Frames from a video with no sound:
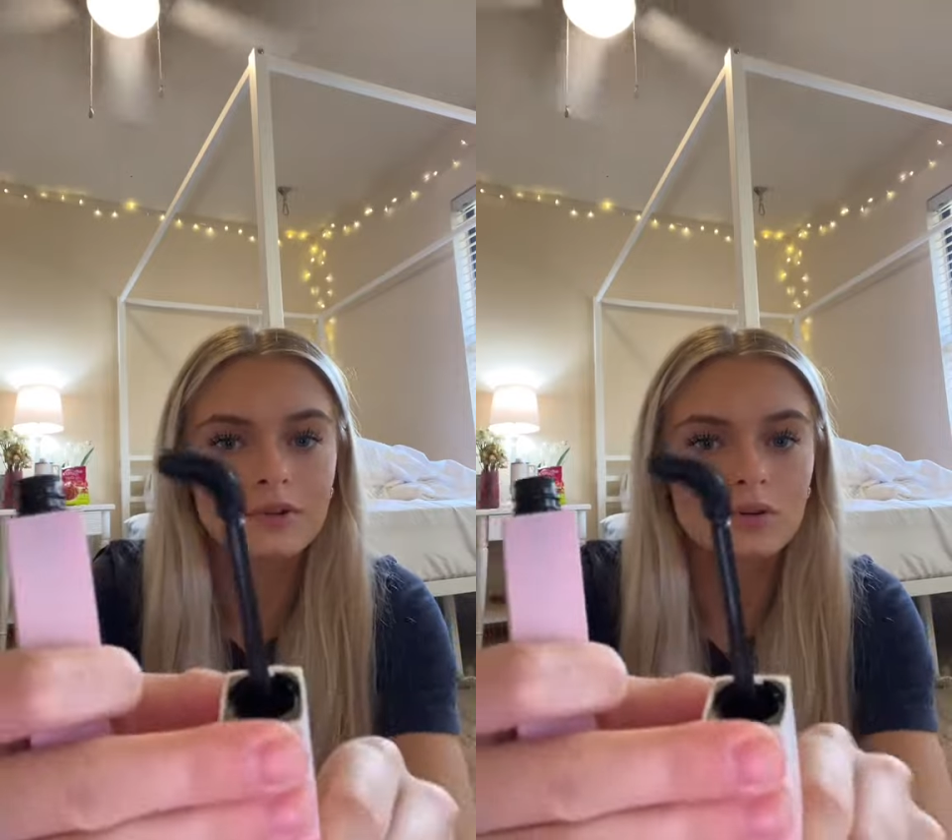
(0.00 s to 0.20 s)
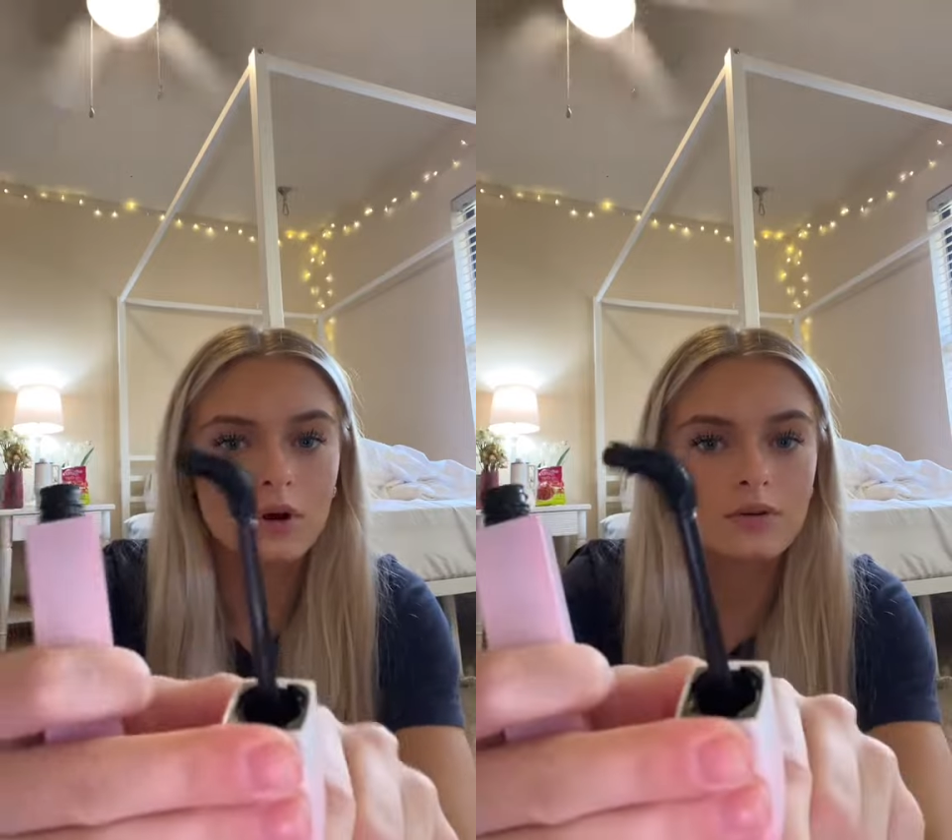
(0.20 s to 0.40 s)

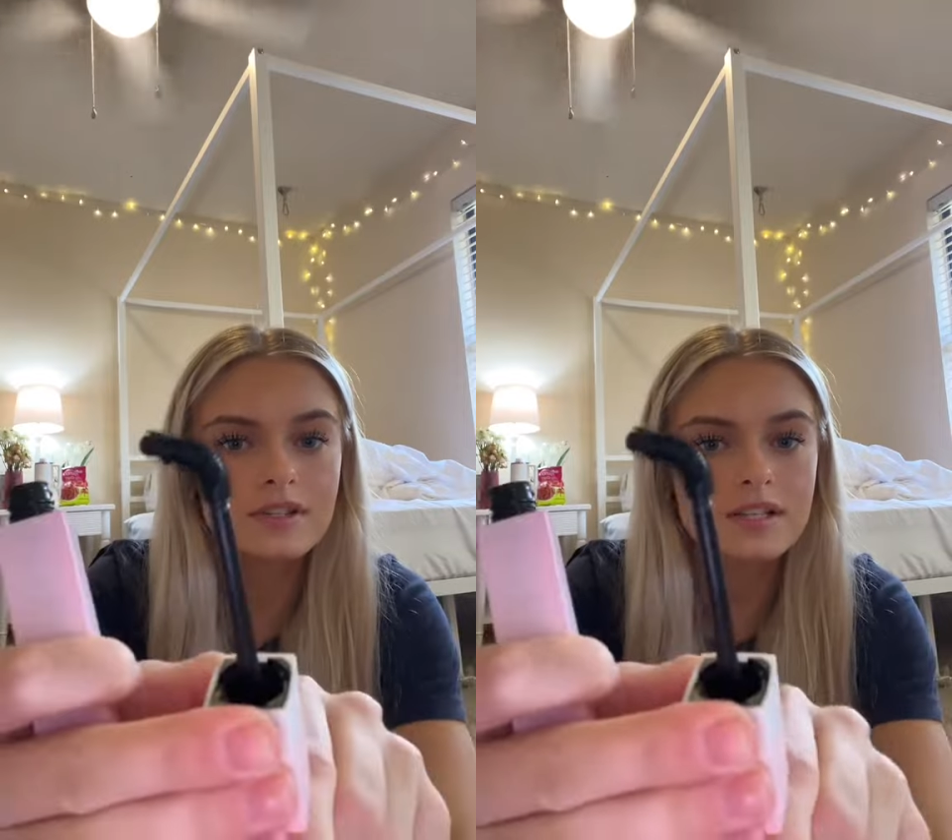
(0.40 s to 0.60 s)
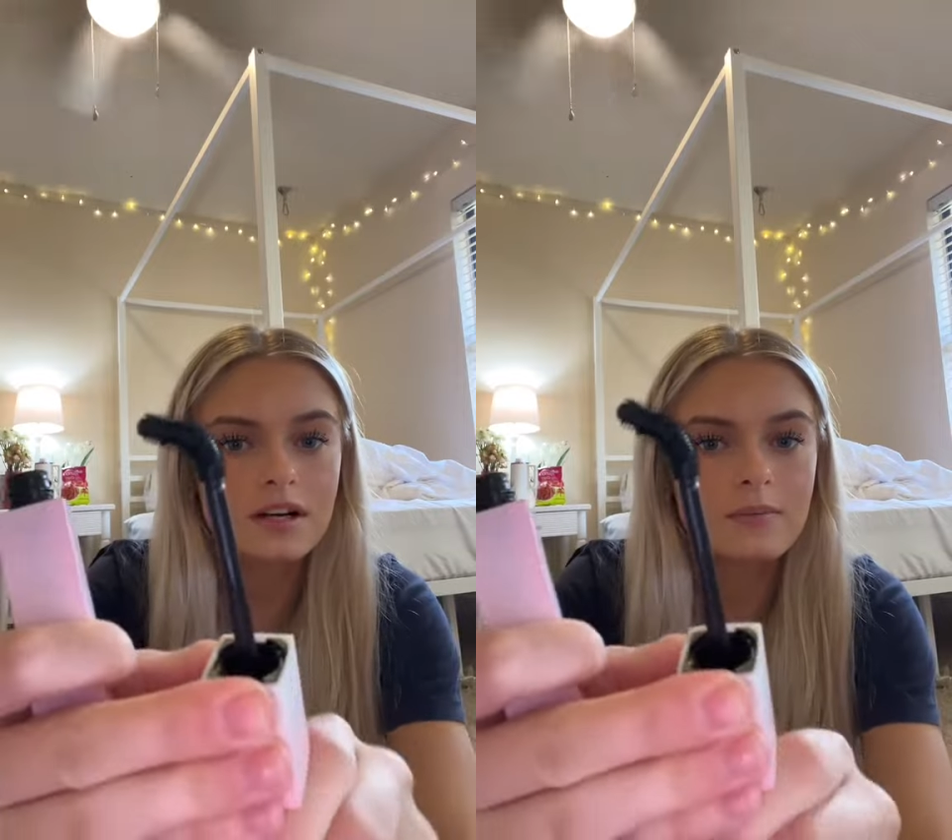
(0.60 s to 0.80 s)
Growth
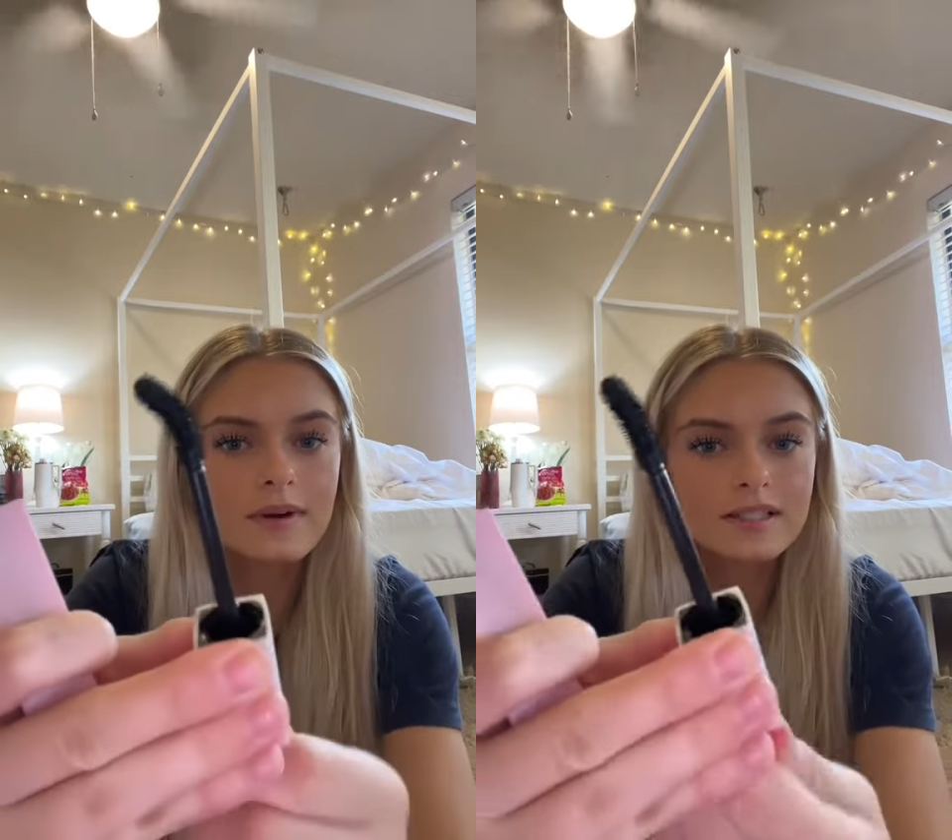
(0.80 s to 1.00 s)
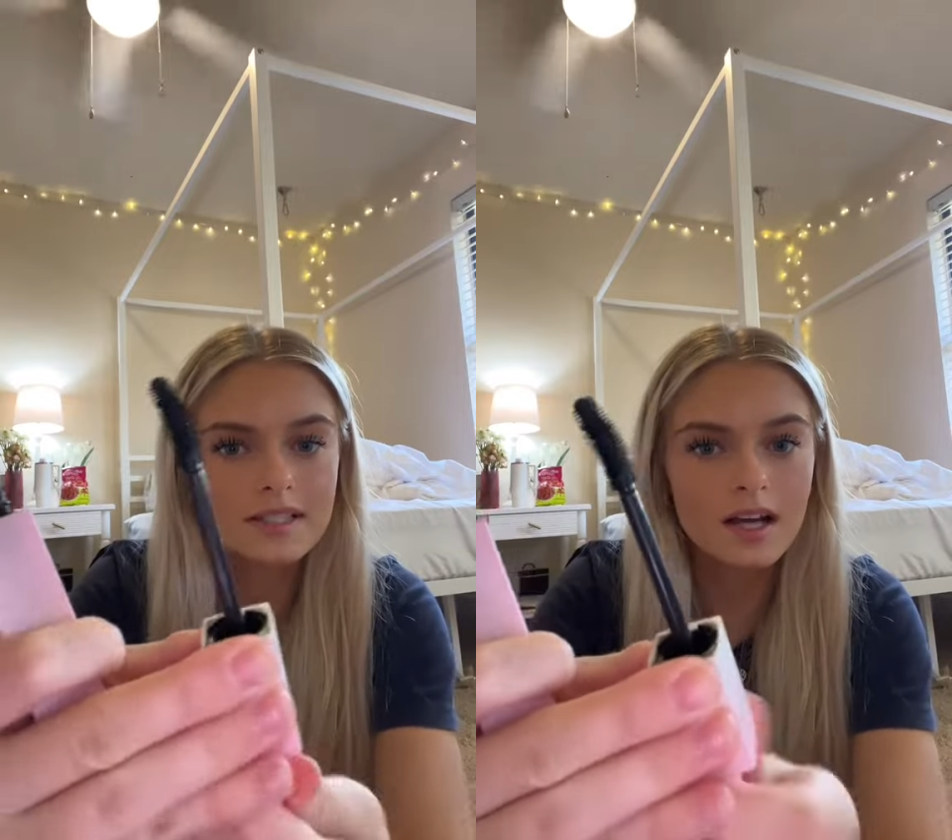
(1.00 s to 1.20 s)
Serum
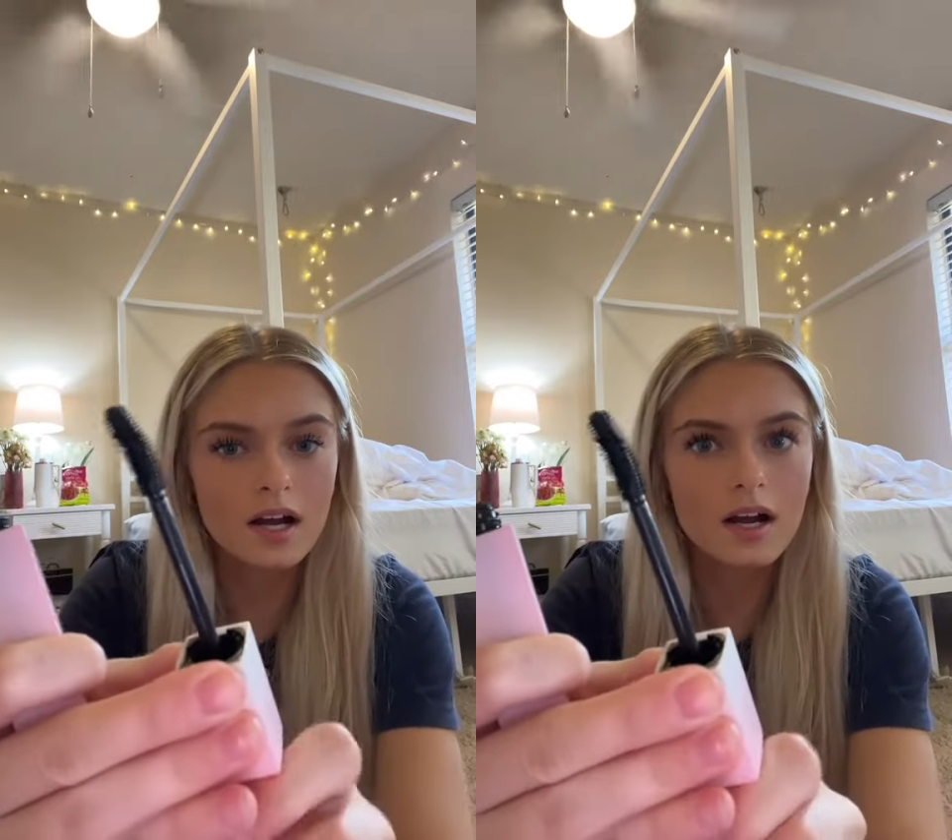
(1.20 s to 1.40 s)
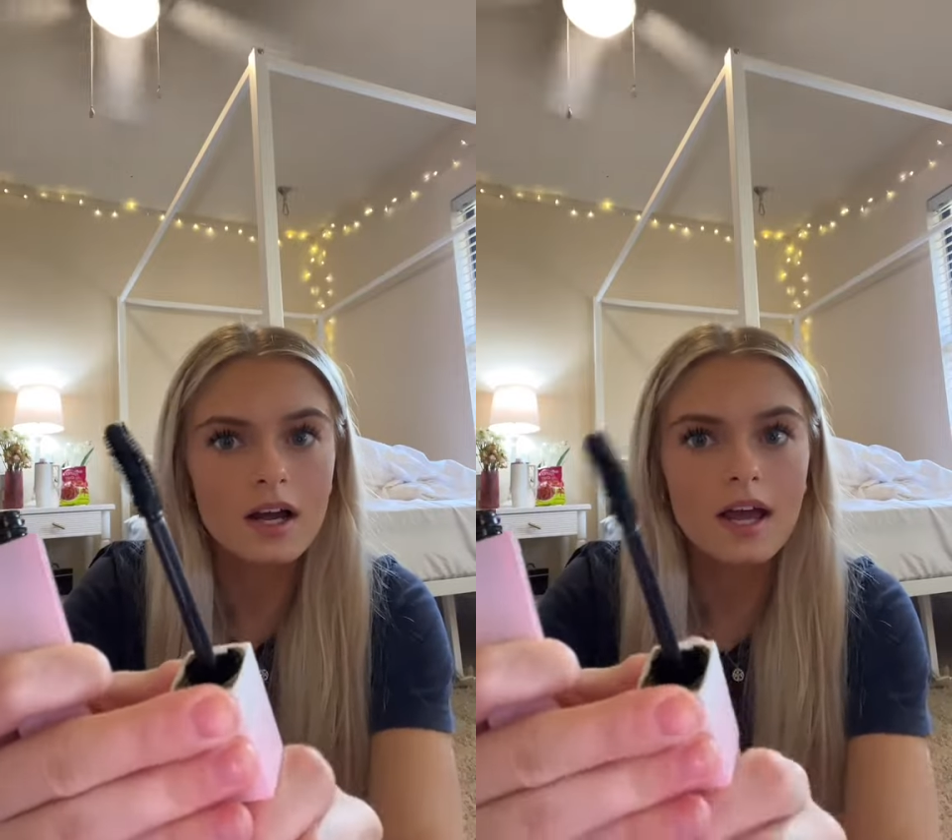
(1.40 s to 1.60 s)
Mascara.